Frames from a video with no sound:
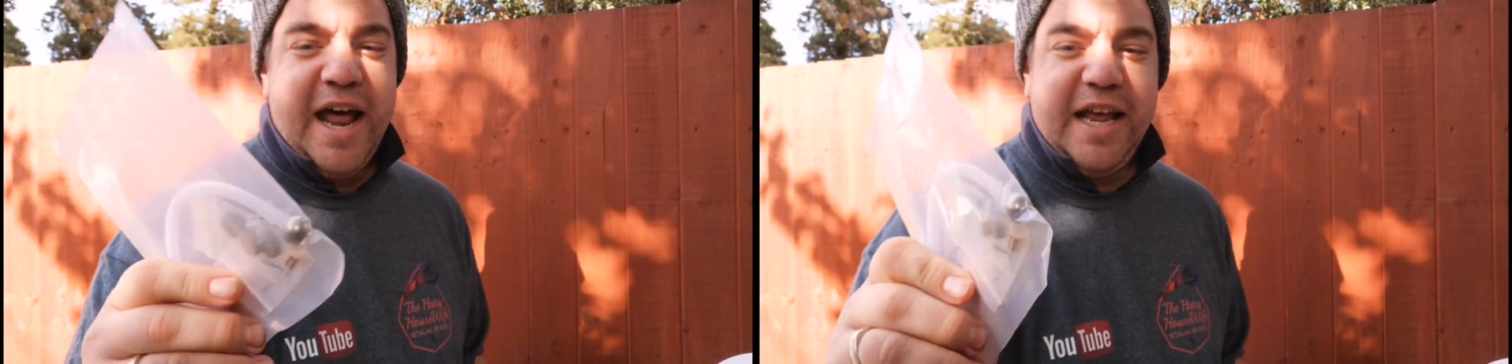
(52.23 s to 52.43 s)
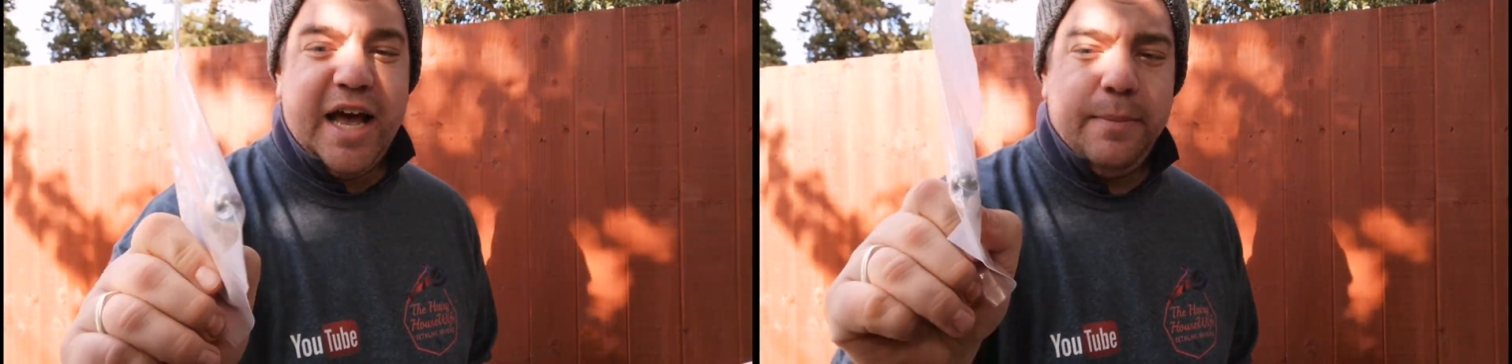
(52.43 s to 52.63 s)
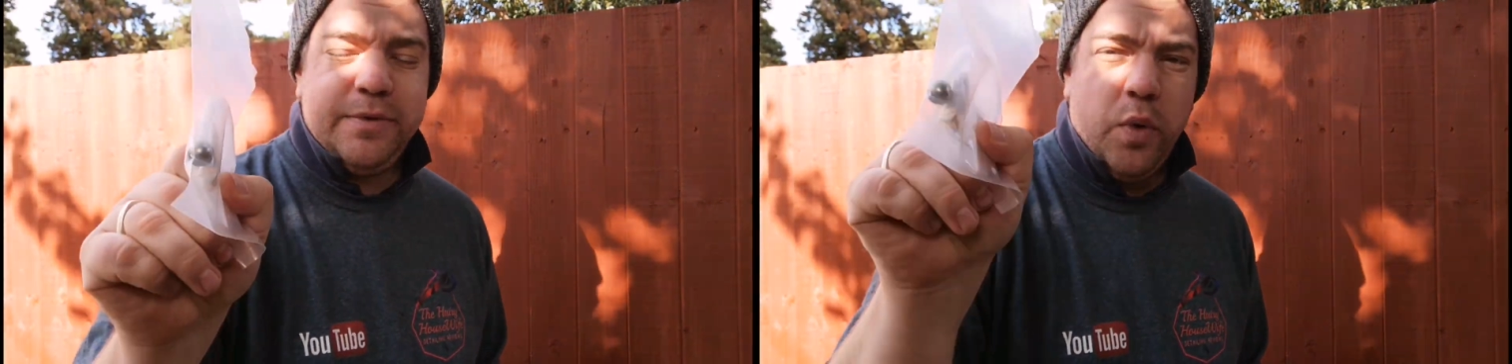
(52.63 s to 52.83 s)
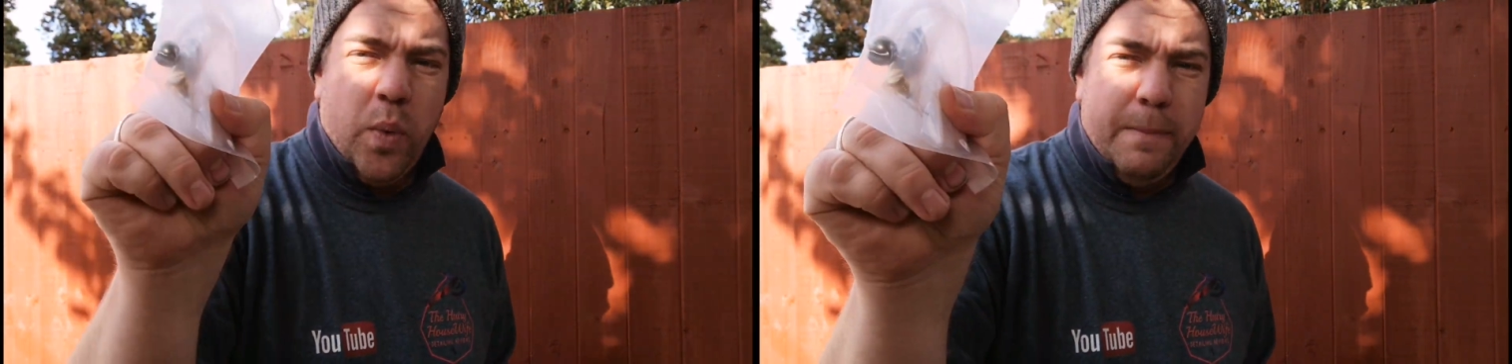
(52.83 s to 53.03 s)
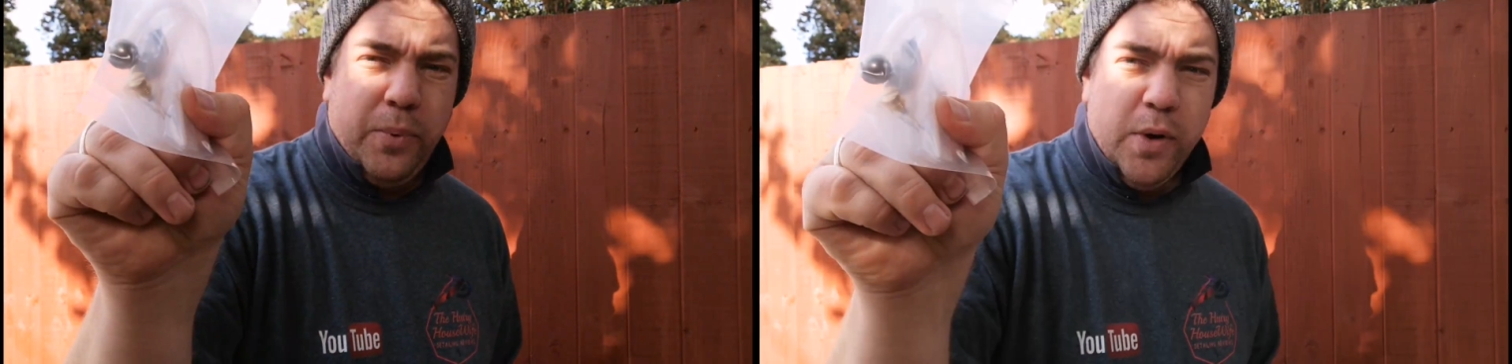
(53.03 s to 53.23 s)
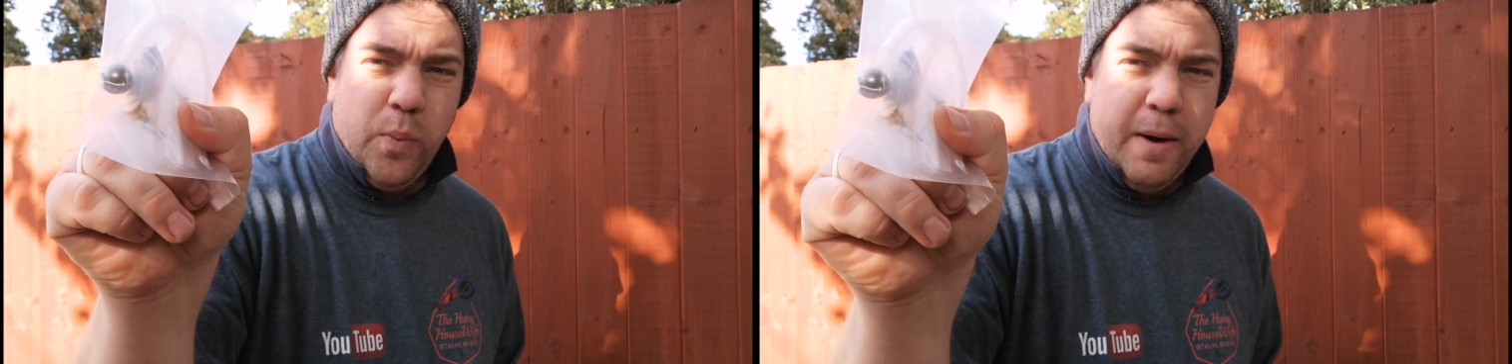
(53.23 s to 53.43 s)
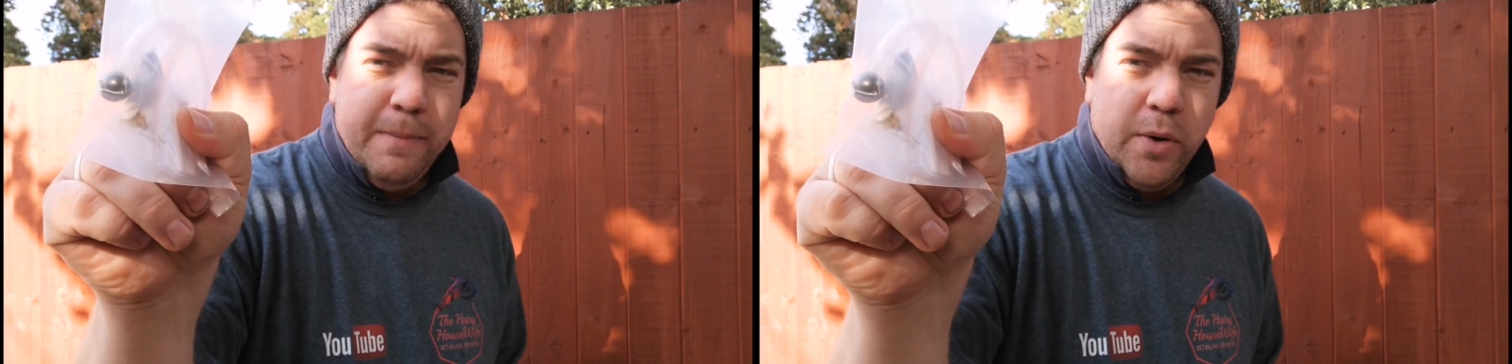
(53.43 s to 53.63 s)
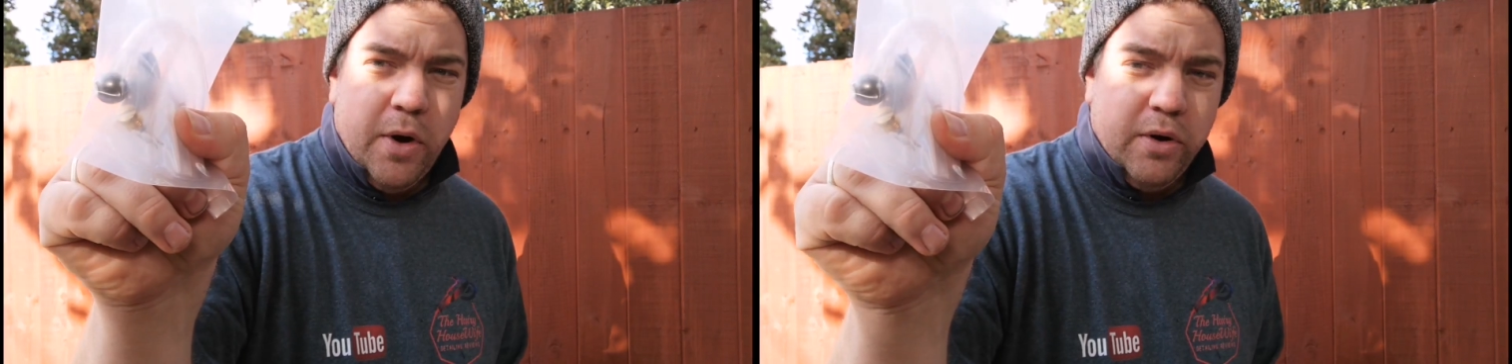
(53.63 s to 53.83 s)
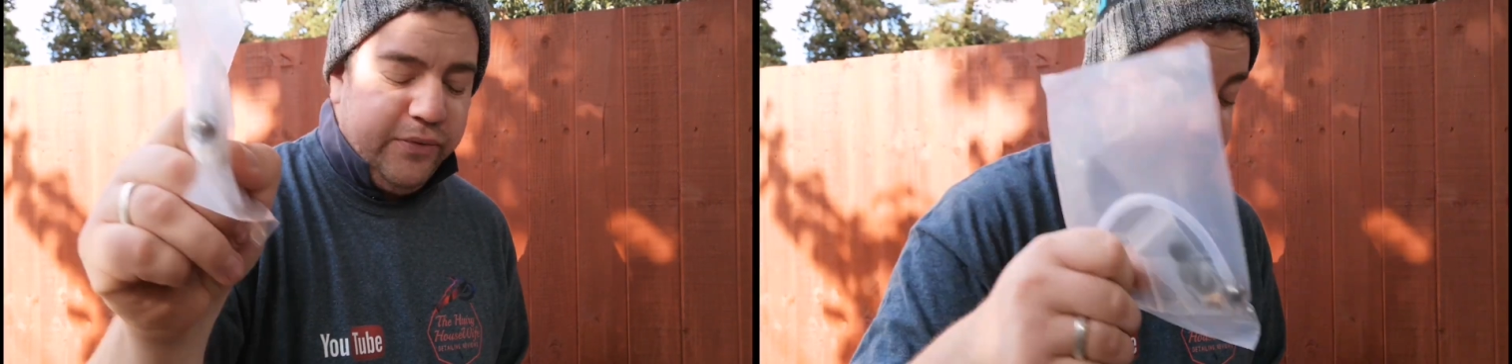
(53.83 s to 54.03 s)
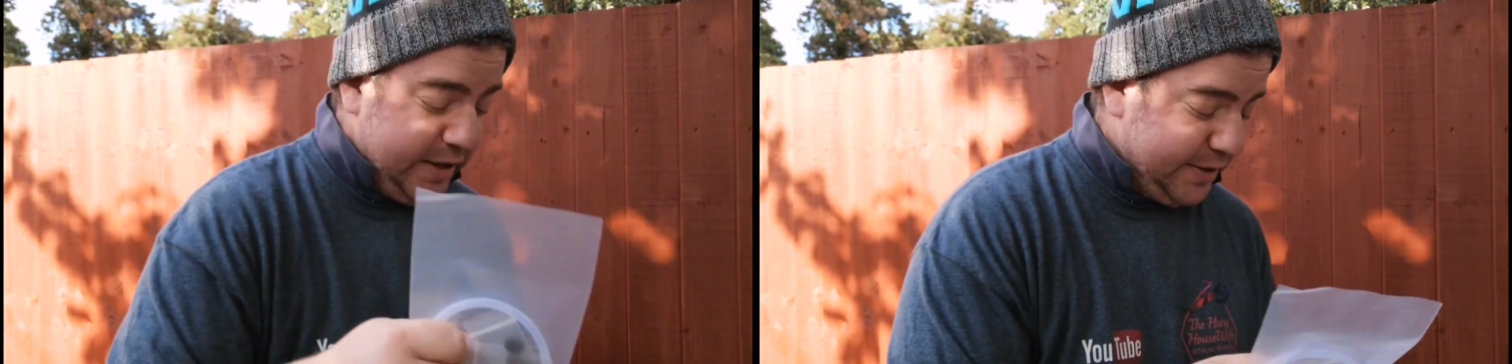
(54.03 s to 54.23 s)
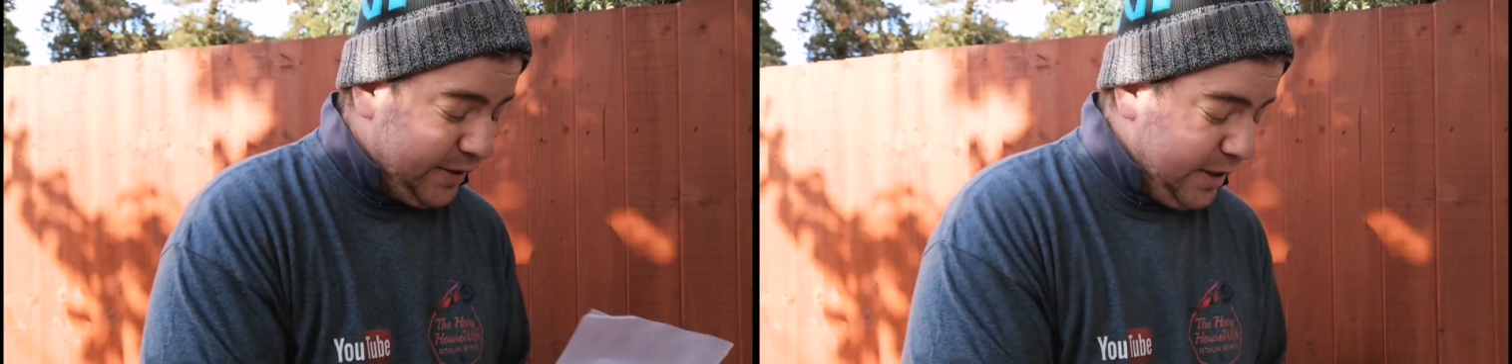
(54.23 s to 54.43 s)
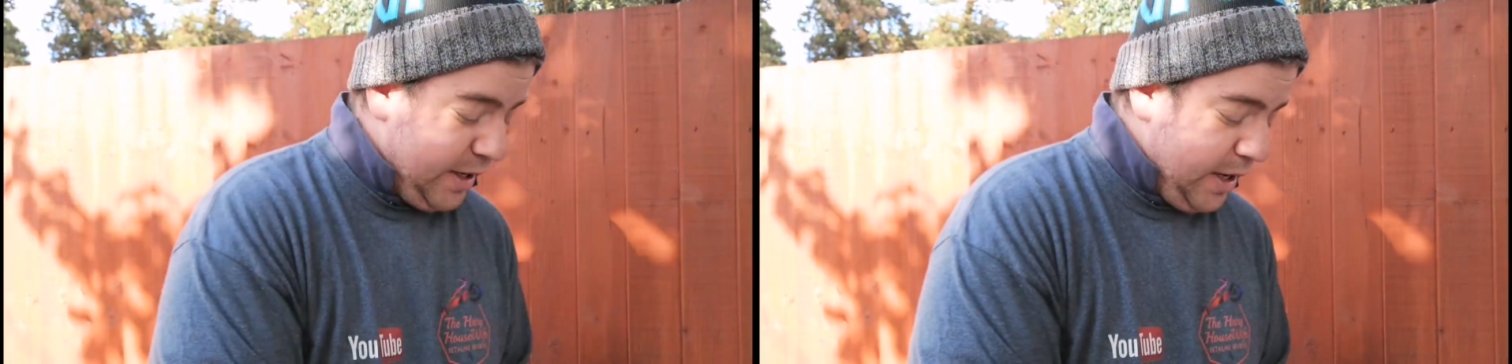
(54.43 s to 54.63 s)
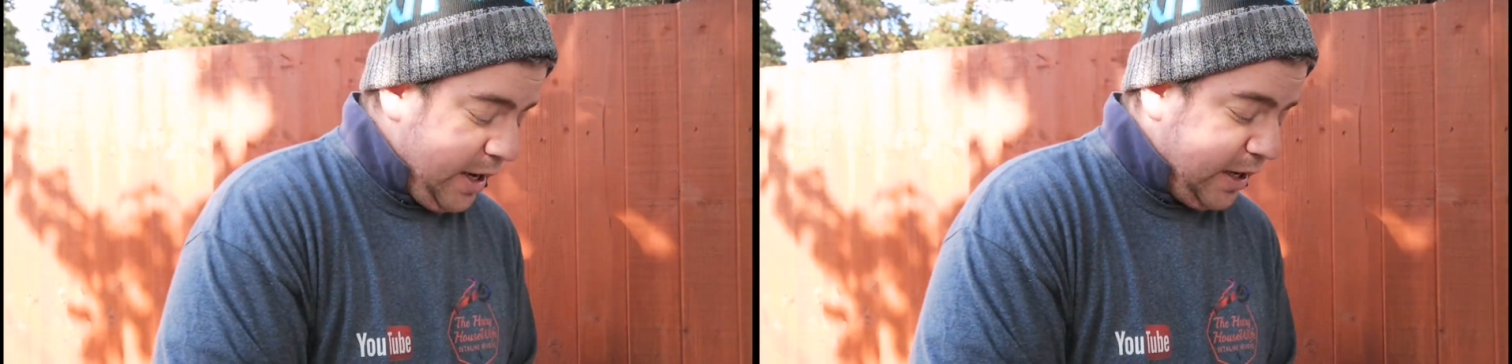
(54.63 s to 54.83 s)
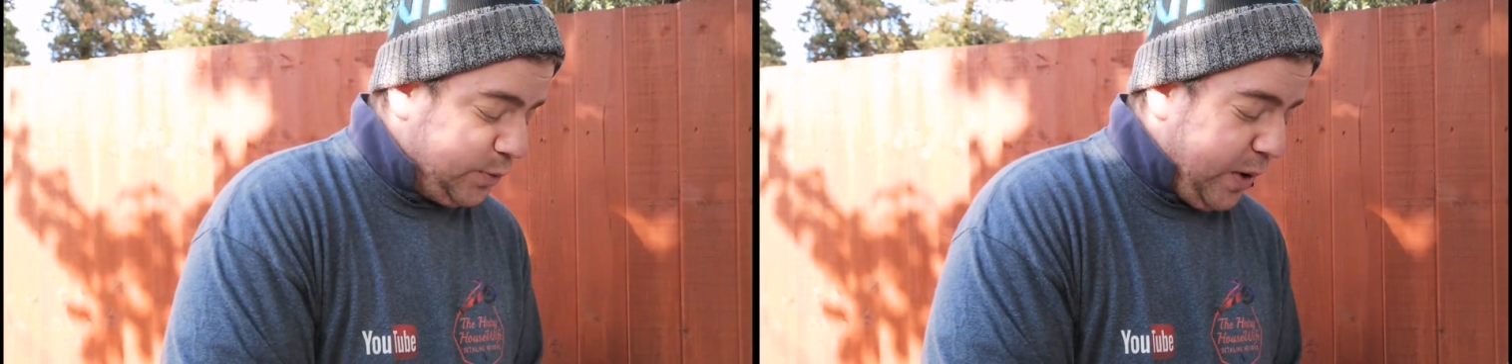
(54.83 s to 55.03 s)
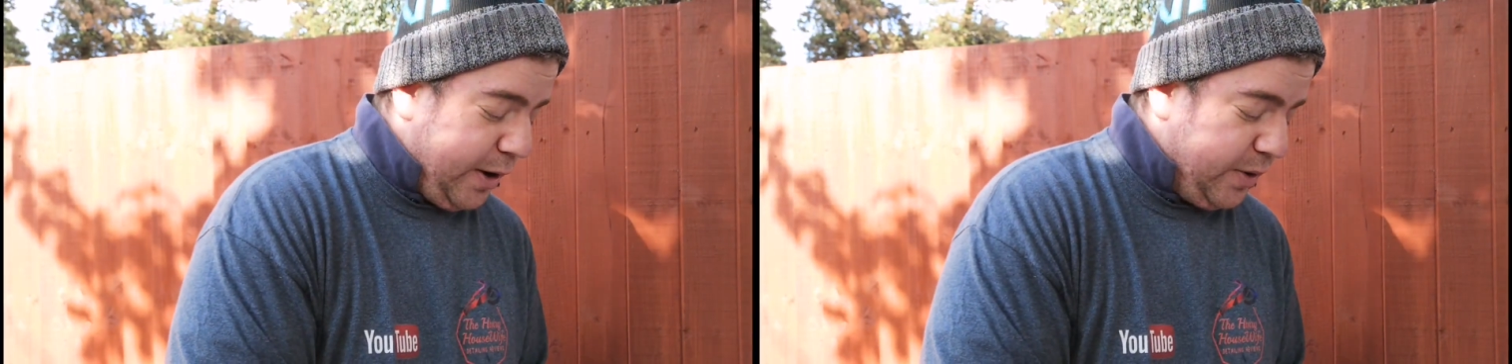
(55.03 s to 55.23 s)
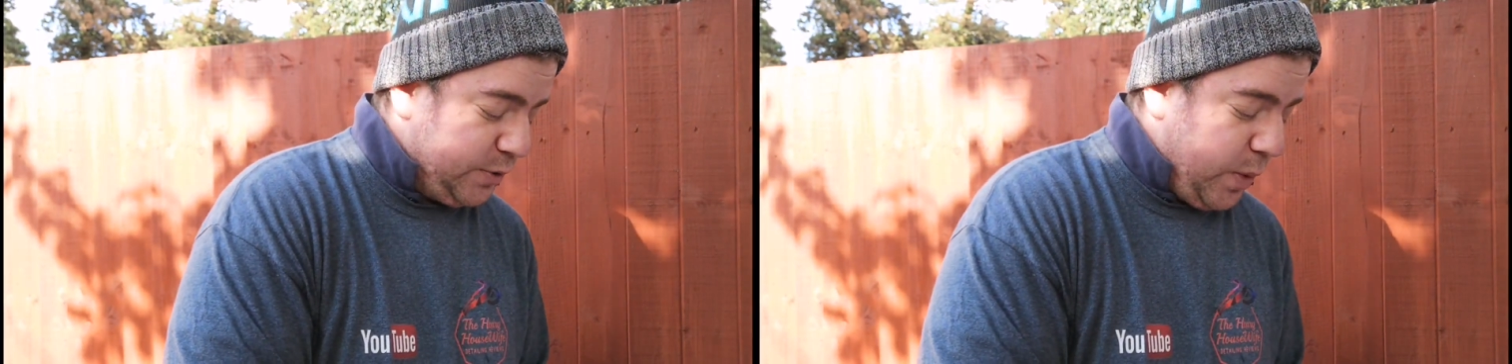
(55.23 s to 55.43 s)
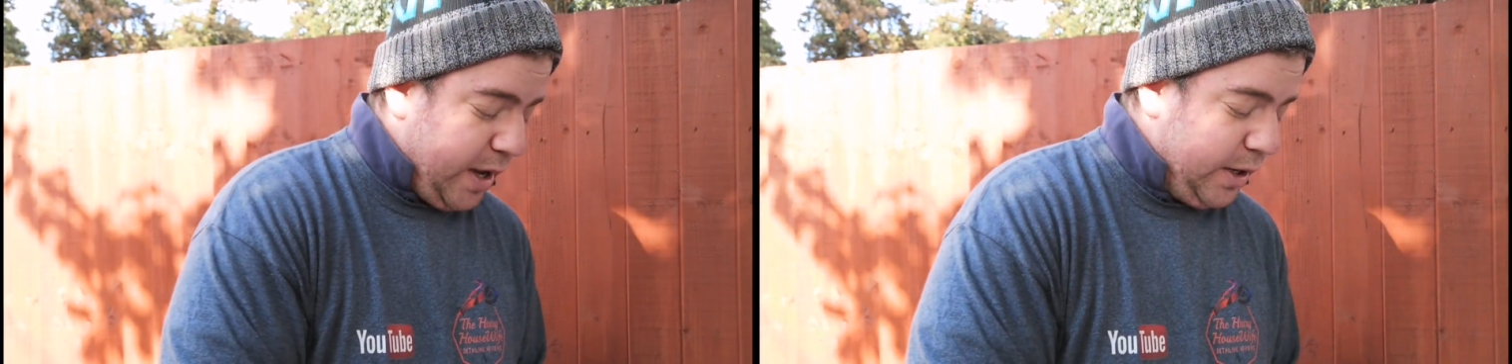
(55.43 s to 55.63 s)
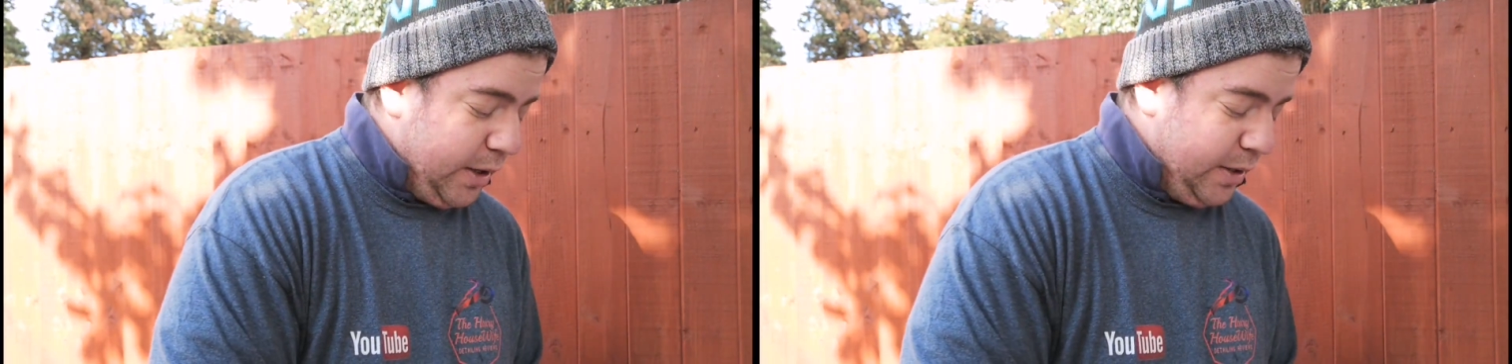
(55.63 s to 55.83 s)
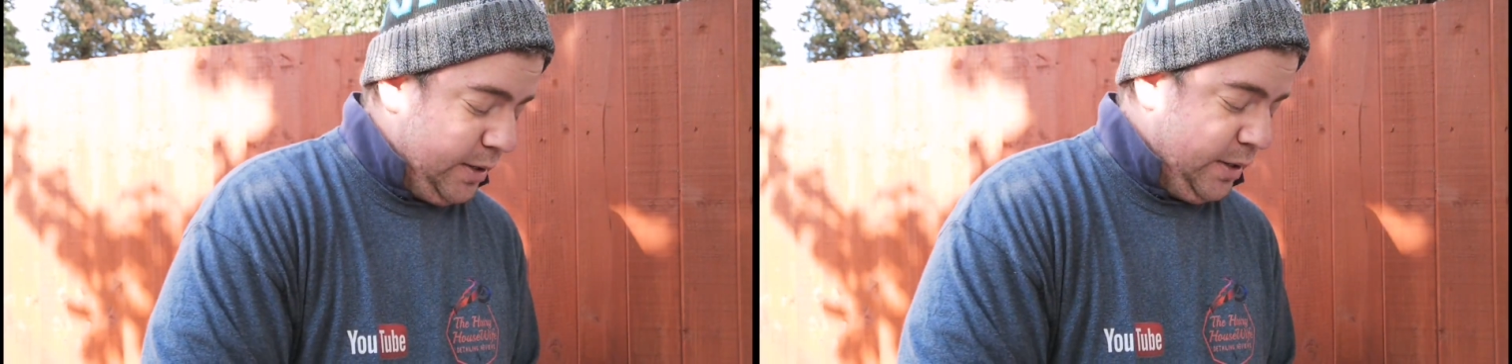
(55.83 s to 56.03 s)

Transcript: and it comes with a 1.1mm orifice, as well as one